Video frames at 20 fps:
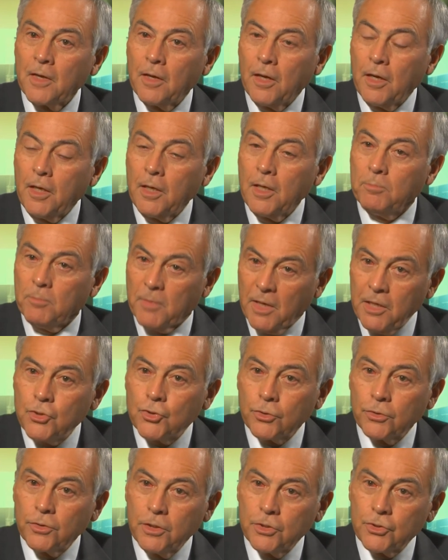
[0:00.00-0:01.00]
a
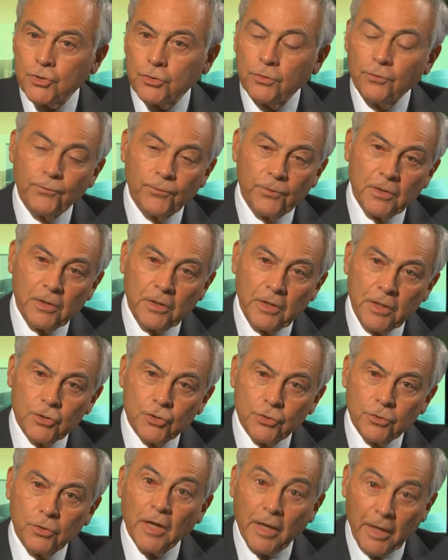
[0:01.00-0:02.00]
major issue for the
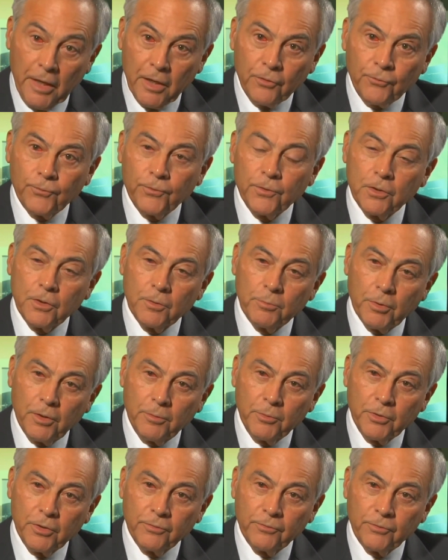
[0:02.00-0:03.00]
nation and for the
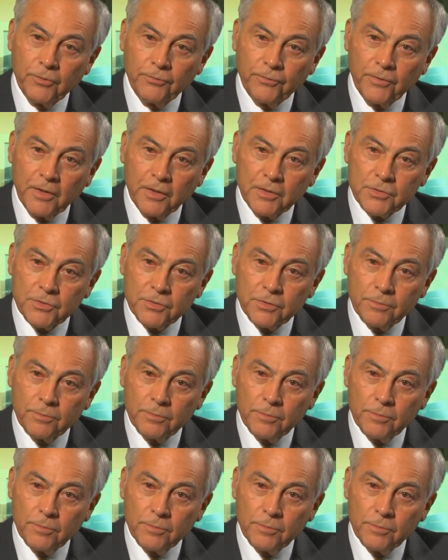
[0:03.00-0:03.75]
Department of Defense.